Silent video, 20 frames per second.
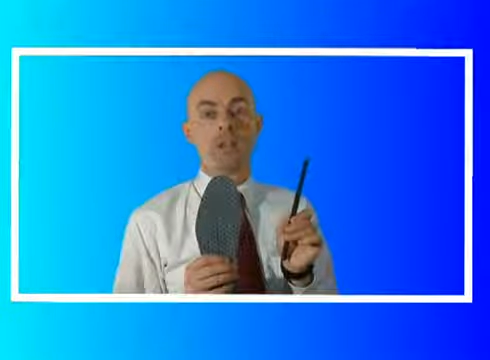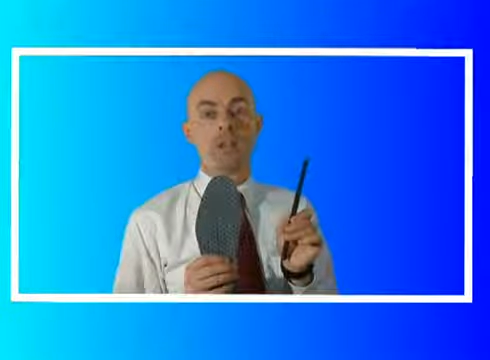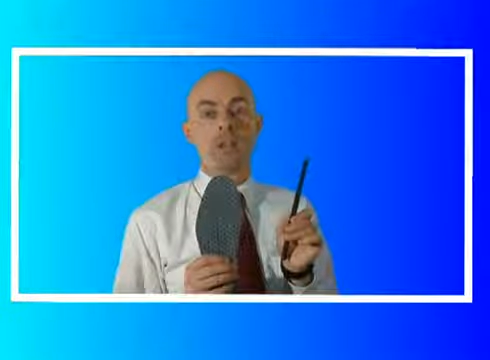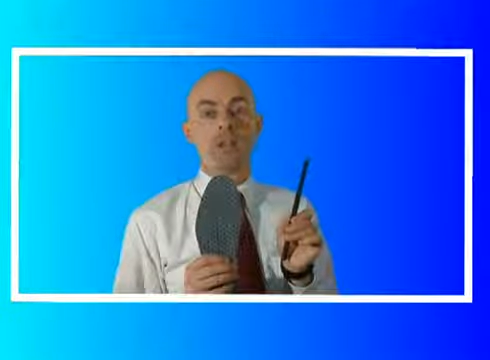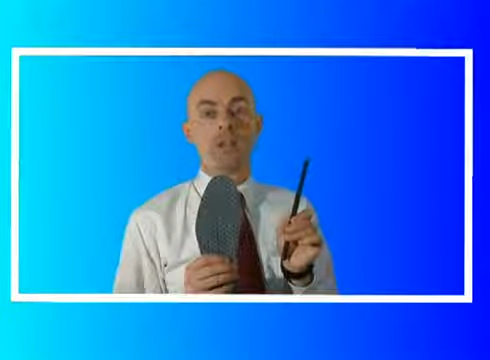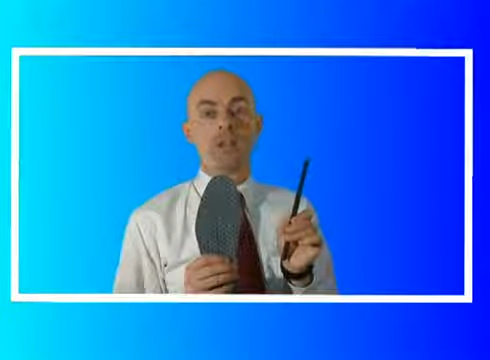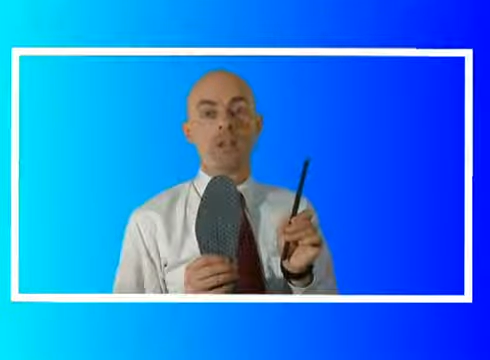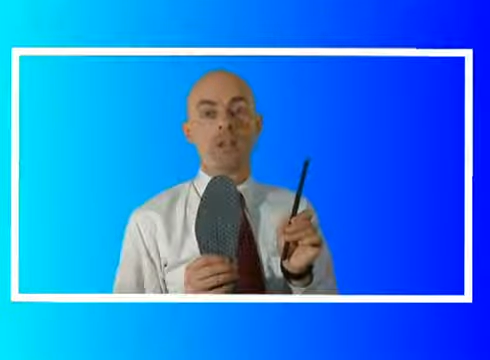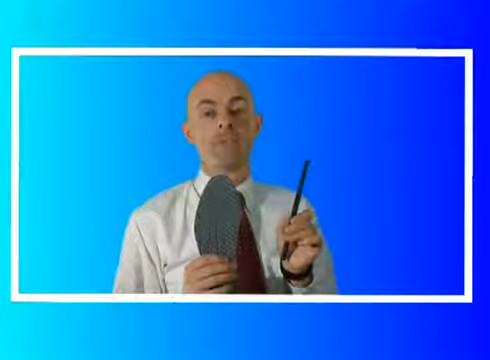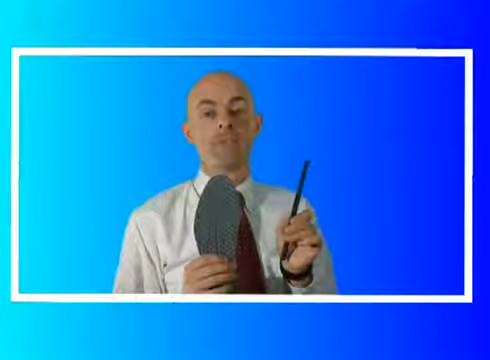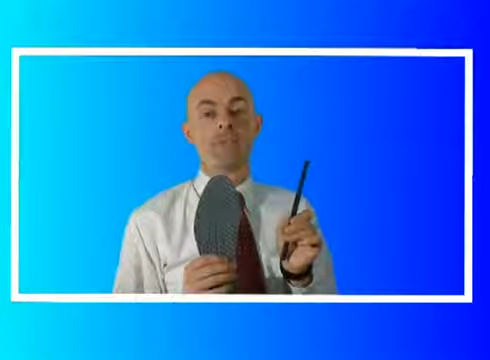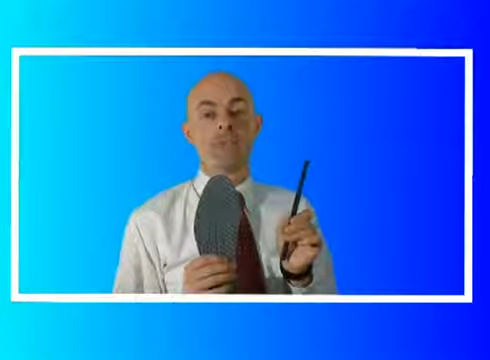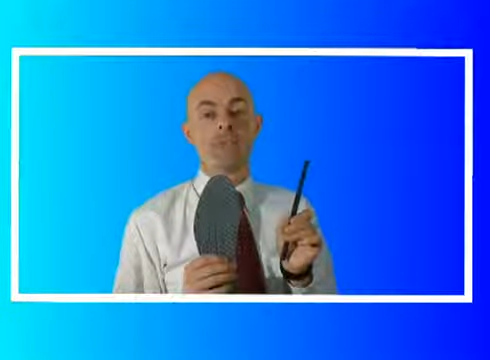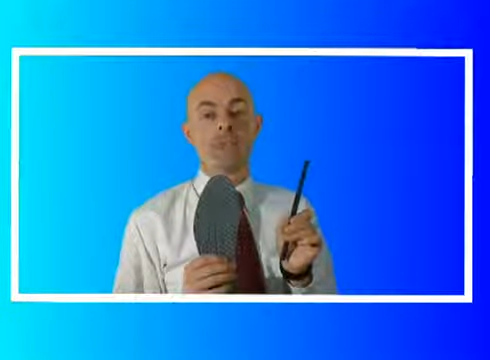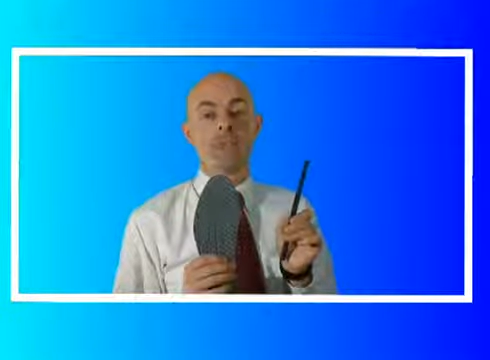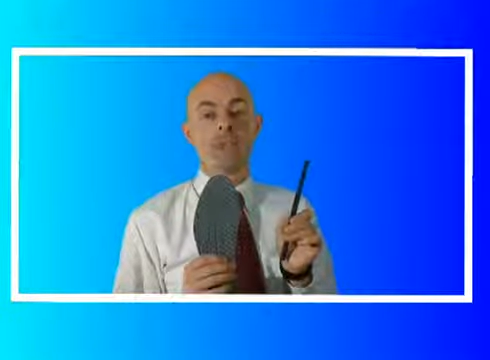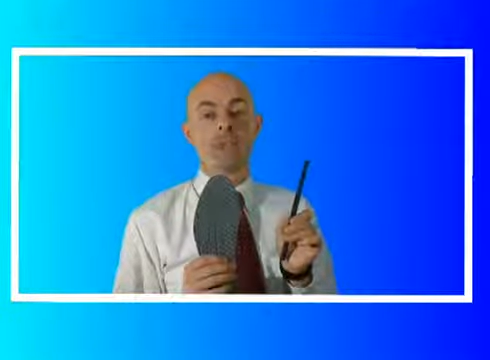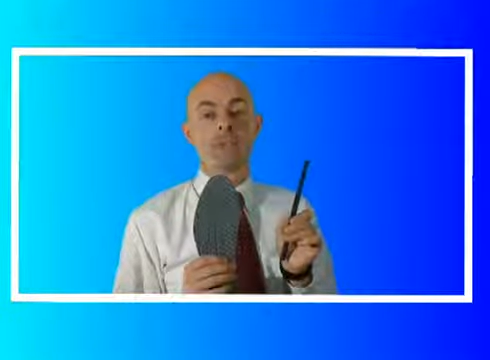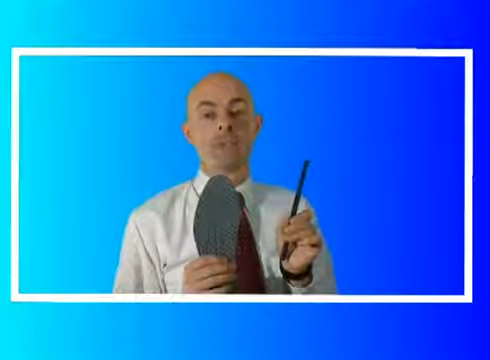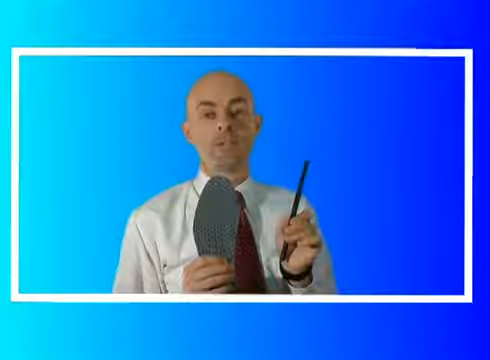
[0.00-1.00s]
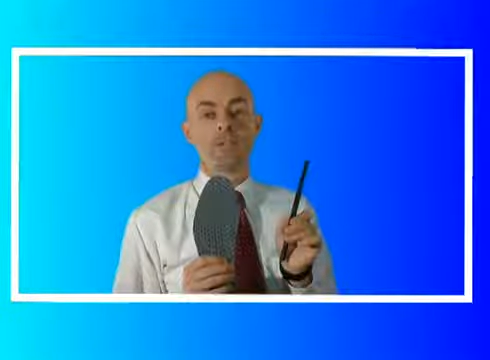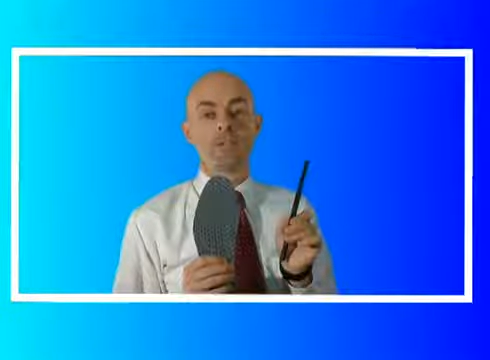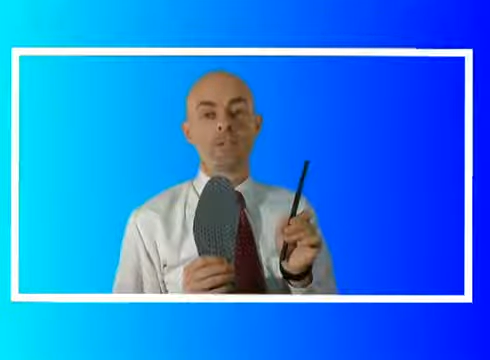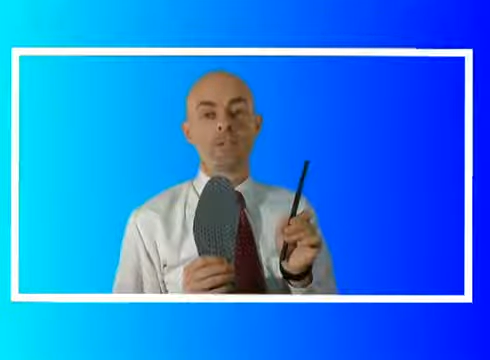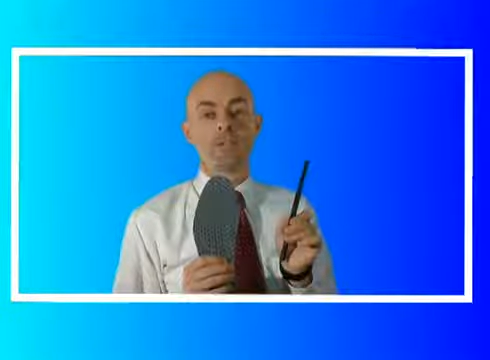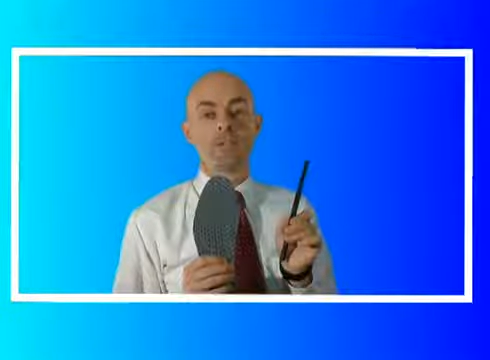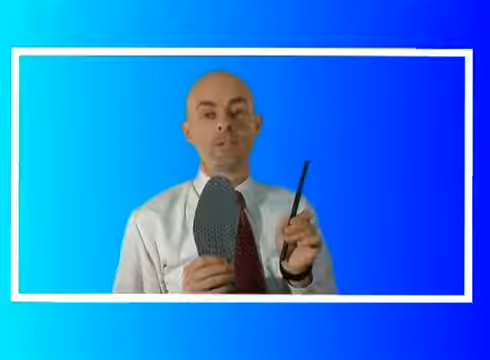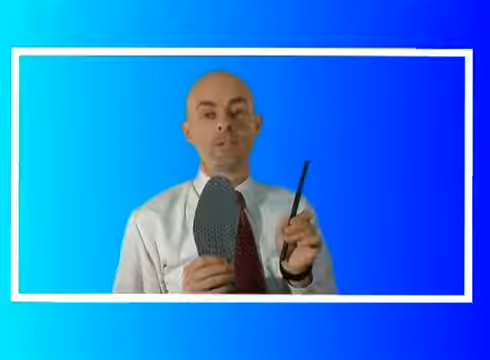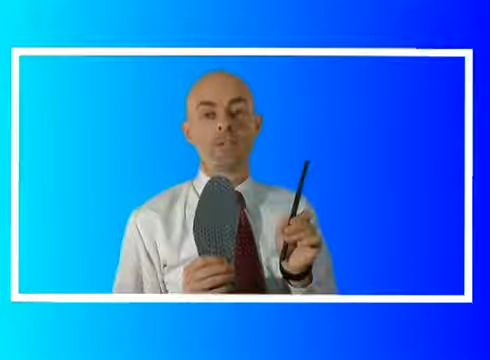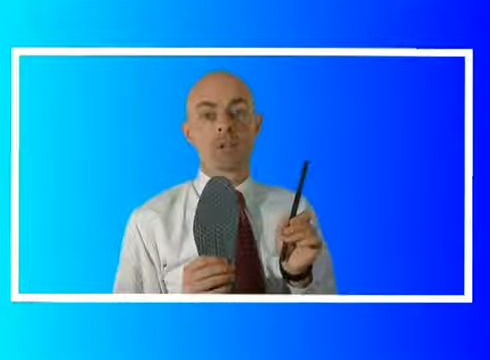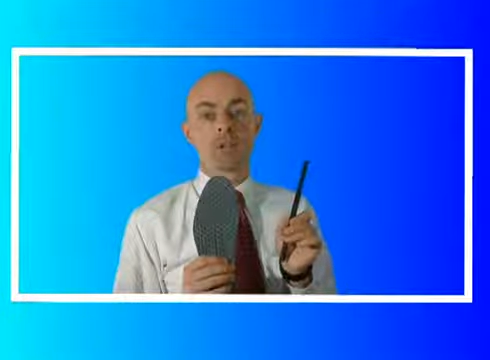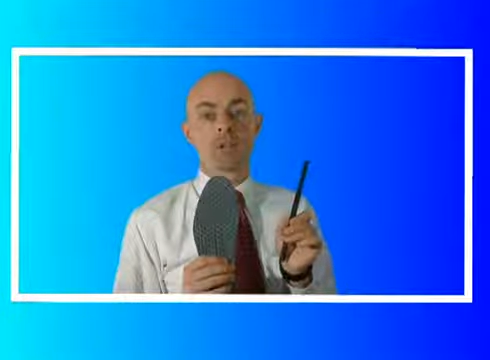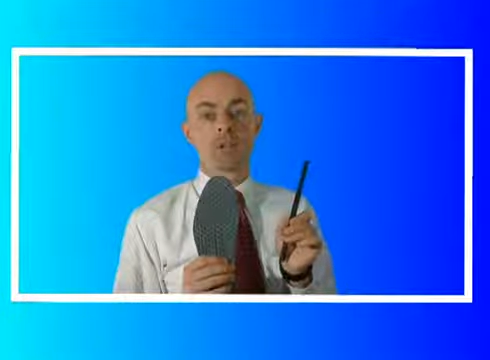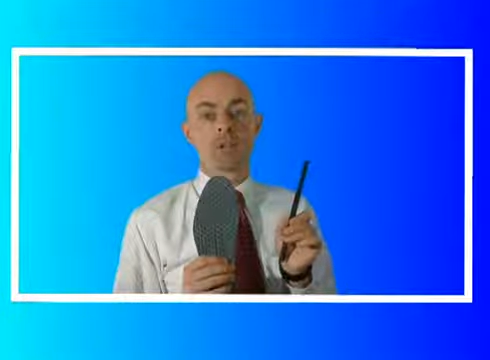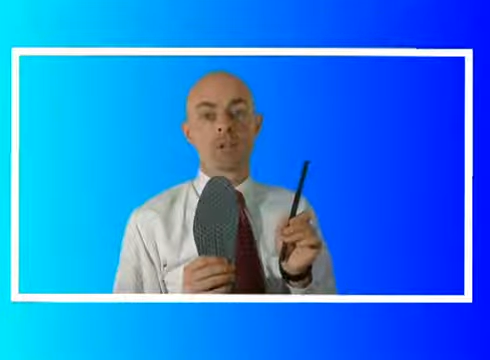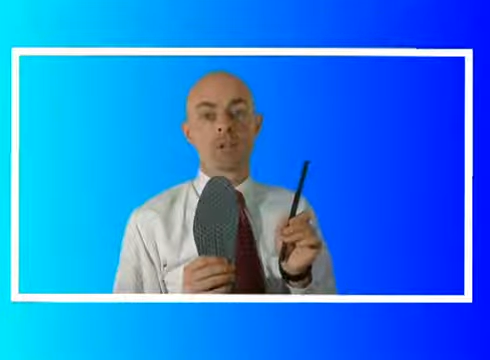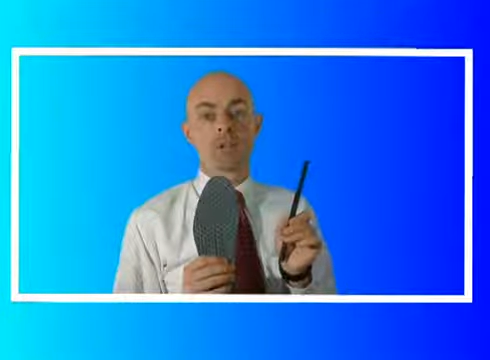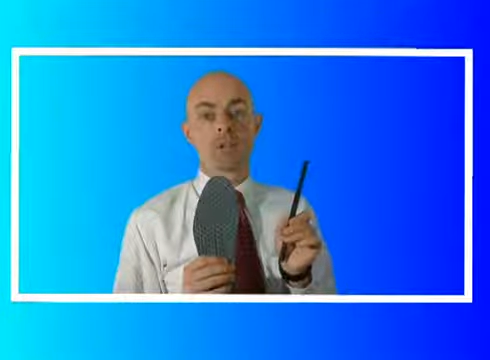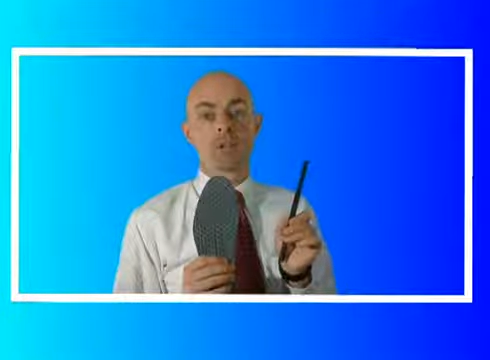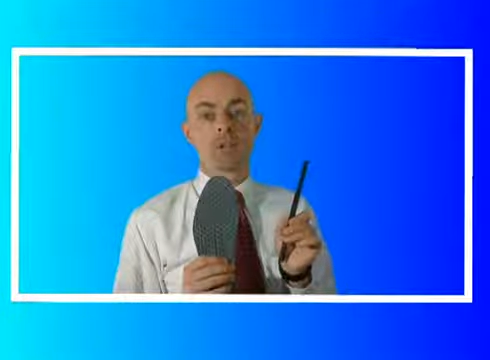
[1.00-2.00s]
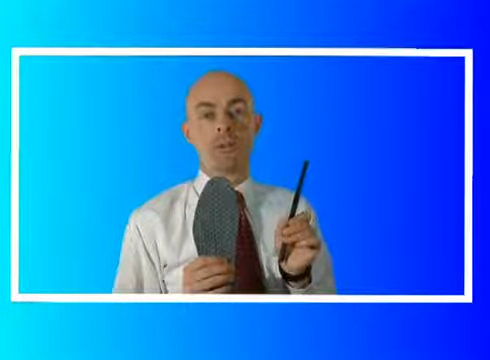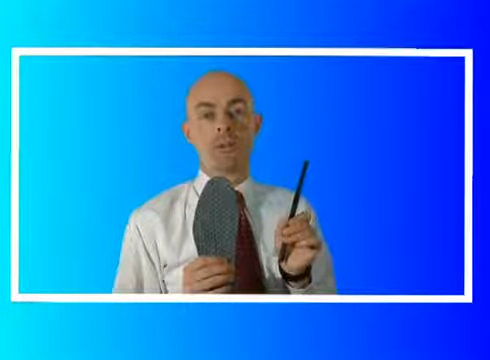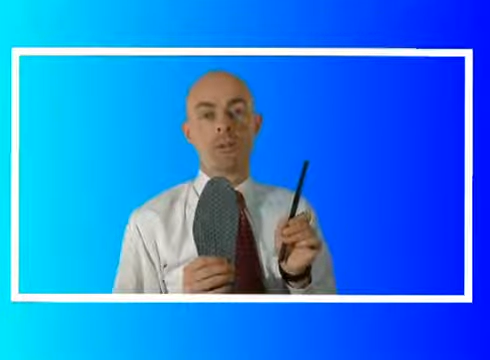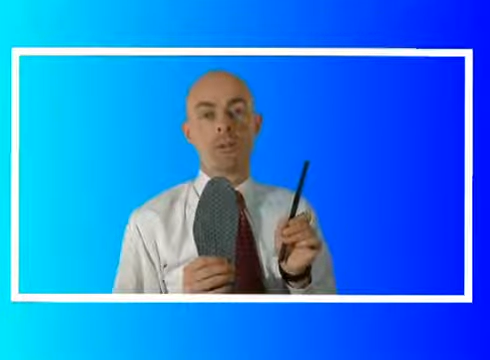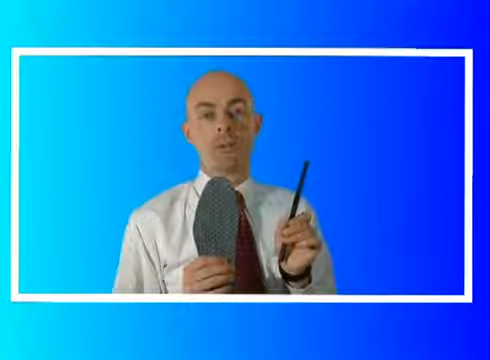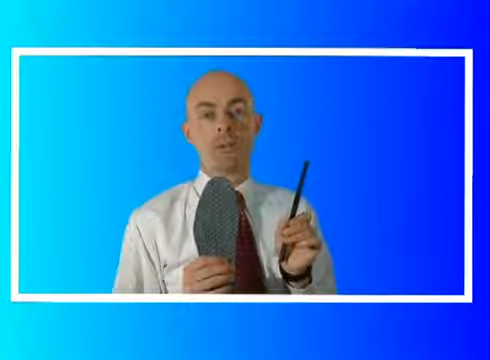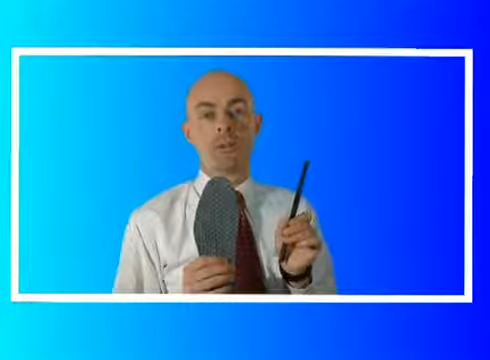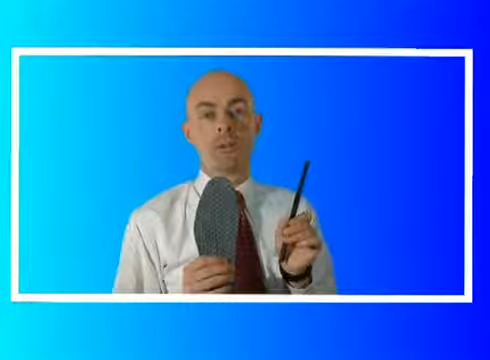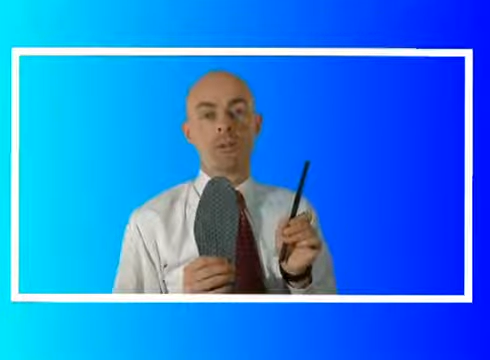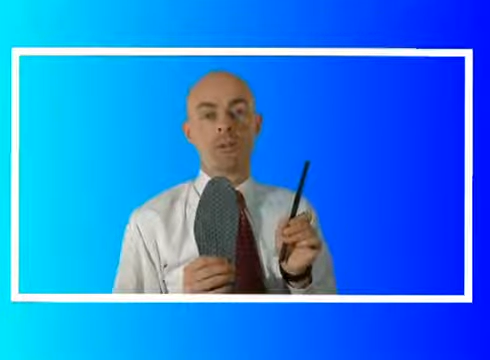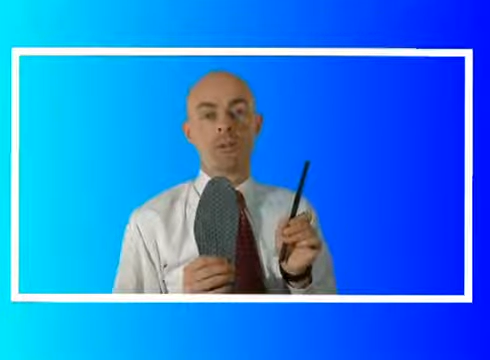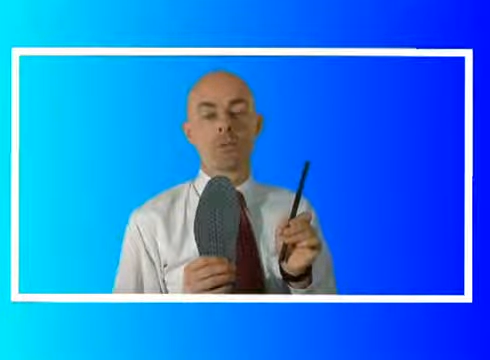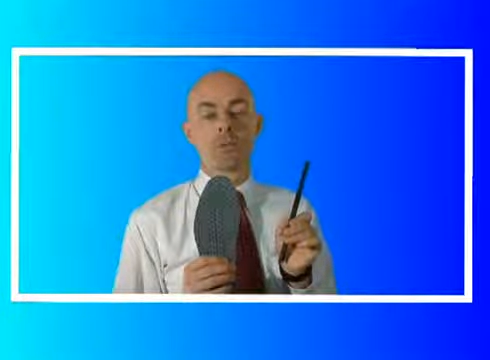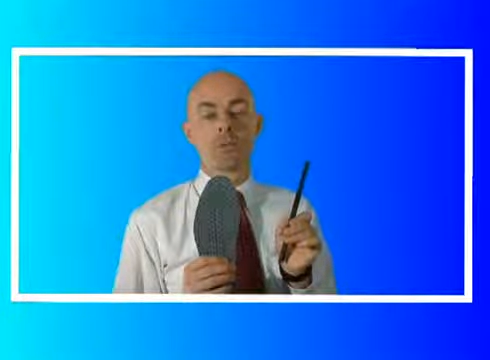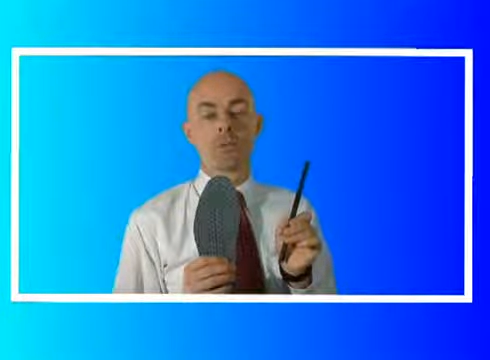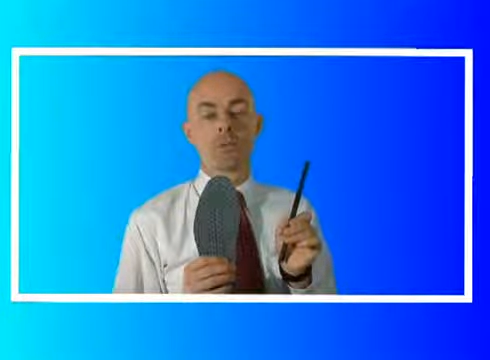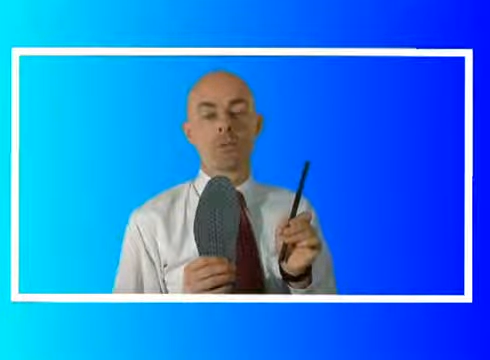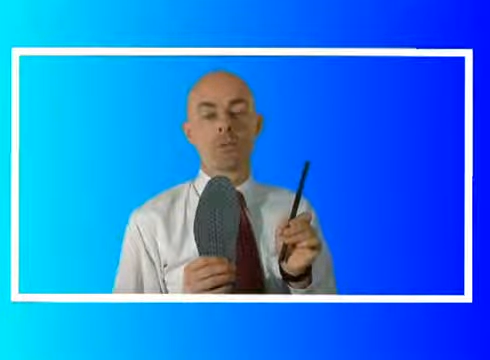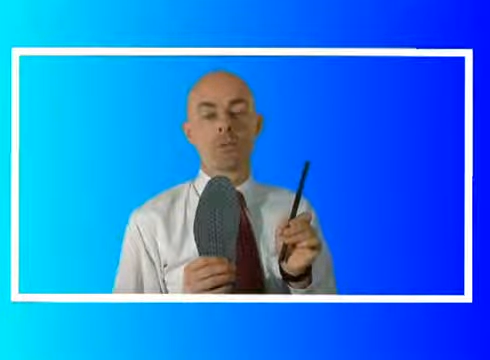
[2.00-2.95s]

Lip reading: and they have the advantage of being transferable across